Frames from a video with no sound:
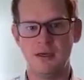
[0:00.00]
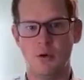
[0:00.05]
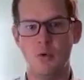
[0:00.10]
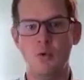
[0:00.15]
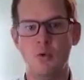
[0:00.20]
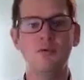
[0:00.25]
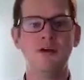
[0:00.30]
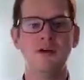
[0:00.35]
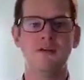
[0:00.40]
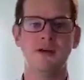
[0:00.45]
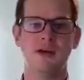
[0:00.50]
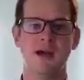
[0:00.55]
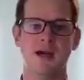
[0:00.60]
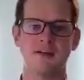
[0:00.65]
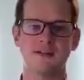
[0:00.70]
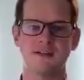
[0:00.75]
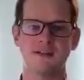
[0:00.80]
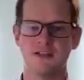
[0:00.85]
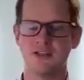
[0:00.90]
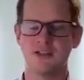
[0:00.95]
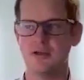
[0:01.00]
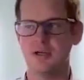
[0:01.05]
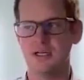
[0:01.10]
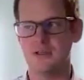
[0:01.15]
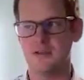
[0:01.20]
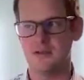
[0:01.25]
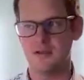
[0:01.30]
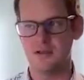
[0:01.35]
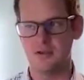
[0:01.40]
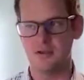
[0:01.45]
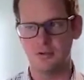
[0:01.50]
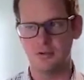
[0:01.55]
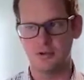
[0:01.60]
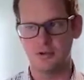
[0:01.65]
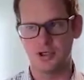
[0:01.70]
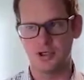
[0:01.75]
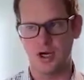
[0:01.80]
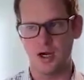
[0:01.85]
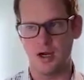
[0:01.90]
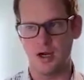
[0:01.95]
only the access you need to do your
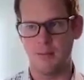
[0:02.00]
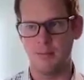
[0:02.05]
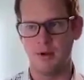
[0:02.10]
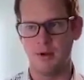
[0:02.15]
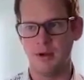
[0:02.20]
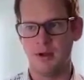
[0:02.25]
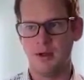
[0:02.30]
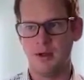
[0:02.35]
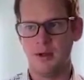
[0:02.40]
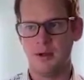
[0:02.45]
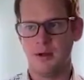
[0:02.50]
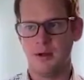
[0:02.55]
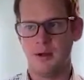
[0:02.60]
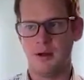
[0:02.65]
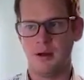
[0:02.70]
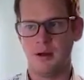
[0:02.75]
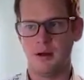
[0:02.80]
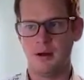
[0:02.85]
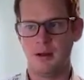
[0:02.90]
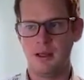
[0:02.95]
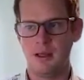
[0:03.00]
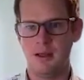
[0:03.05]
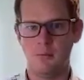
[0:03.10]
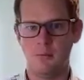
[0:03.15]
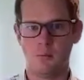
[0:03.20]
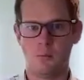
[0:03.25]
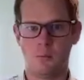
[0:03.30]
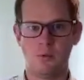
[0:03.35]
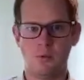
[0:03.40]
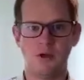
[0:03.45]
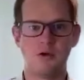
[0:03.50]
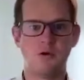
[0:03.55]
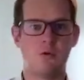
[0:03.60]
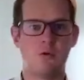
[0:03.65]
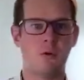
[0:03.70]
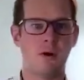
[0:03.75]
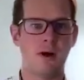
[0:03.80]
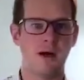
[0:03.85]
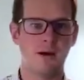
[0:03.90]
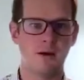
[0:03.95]
job. It
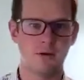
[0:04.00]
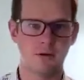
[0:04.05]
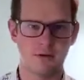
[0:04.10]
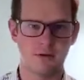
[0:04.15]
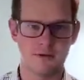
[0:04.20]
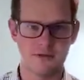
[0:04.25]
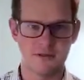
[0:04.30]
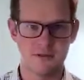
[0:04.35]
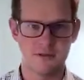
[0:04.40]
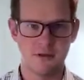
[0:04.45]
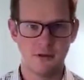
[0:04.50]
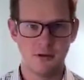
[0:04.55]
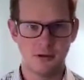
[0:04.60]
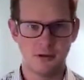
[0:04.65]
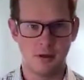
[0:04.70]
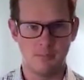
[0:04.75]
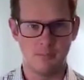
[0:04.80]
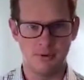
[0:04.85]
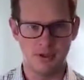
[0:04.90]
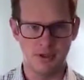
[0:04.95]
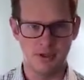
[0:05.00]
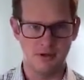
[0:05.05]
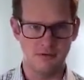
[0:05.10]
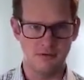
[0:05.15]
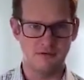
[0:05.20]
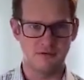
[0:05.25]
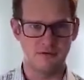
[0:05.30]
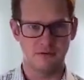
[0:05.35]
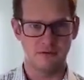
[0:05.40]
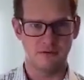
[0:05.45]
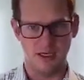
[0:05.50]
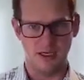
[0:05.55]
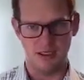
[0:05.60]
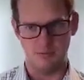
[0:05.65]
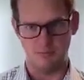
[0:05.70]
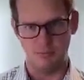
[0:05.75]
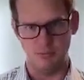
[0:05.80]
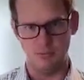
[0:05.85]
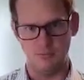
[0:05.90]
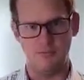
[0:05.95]
requires companies
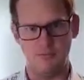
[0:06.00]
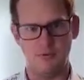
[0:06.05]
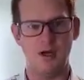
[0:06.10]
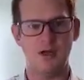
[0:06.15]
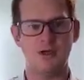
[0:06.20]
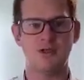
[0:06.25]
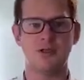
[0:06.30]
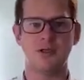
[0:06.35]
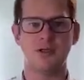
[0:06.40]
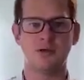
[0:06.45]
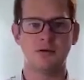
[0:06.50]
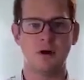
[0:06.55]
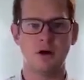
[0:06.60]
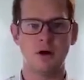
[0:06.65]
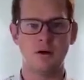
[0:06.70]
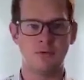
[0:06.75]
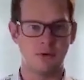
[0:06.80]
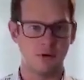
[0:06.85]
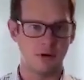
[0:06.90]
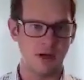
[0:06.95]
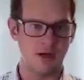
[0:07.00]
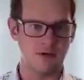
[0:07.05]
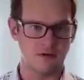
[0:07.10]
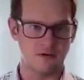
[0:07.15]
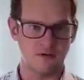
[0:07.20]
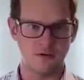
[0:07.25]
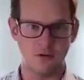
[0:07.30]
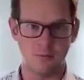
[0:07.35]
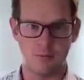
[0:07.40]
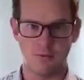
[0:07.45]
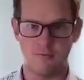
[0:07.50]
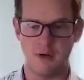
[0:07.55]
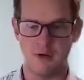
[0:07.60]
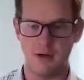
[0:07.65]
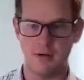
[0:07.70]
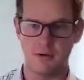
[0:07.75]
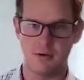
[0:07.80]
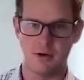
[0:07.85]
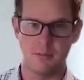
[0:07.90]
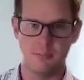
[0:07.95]
like BlueFletch and other SSO
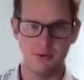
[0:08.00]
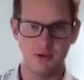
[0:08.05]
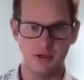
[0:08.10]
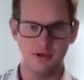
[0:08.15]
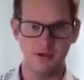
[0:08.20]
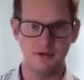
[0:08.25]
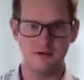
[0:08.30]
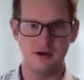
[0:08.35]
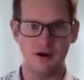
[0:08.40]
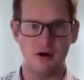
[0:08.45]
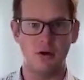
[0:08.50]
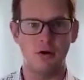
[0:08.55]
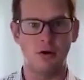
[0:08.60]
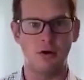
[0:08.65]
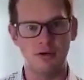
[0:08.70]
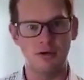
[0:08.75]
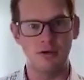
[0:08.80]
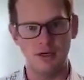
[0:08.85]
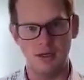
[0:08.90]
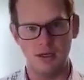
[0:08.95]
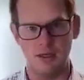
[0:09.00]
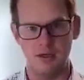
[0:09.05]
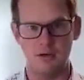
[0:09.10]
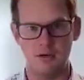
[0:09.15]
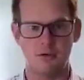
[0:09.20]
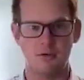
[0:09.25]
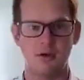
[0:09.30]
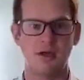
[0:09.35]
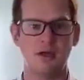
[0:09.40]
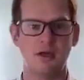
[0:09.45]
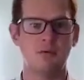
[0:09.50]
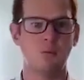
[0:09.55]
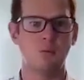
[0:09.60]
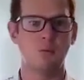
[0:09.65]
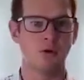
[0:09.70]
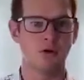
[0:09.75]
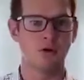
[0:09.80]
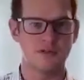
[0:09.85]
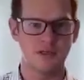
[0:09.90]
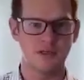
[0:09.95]
provider companies that all need to integrate and
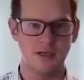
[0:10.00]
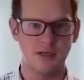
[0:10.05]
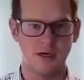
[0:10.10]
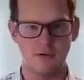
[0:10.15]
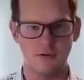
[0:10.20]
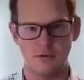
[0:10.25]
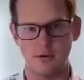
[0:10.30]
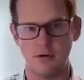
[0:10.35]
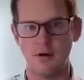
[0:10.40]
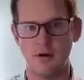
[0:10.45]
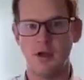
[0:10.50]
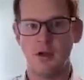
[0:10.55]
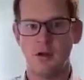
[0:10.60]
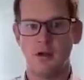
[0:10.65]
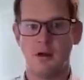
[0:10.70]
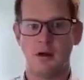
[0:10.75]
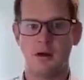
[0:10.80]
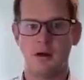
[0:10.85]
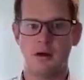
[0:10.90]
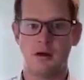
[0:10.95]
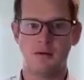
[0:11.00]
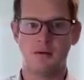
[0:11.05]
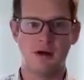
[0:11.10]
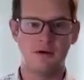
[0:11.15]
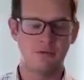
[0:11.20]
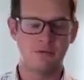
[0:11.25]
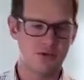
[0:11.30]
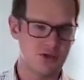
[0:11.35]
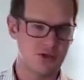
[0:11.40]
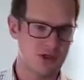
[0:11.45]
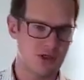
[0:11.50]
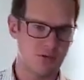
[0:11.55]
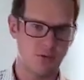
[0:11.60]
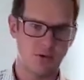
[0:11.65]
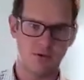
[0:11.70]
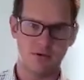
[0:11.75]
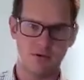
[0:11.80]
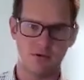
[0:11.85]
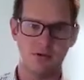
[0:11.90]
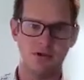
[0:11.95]
work together, leveraging
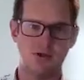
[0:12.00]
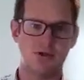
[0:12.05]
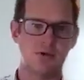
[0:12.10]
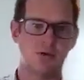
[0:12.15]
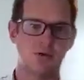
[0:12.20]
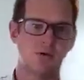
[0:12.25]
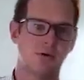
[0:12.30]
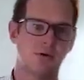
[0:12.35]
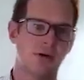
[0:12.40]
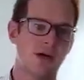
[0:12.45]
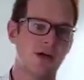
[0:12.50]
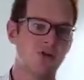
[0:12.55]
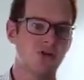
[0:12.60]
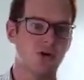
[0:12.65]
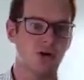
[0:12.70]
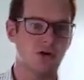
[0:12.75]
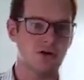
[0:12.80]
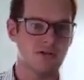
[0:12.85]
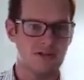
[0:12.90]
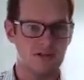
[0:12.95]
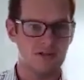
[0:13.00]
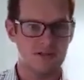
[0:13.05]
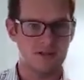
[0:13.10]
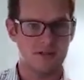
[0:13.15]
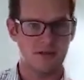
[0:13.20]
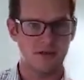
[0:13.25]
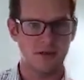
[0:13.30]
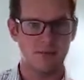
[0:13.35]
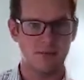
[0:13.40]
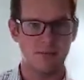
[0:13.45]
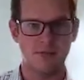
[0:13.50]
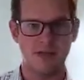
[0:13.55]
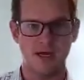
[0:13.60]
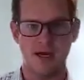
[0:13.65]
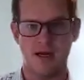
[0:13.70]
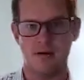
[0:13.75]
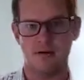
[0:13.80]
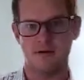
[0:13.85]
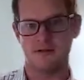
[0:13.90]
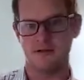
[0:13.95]
whether it's your HR system
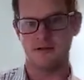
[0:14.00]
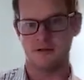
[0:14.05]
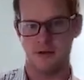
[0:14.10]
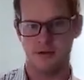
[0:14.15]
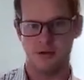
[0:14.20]
that houses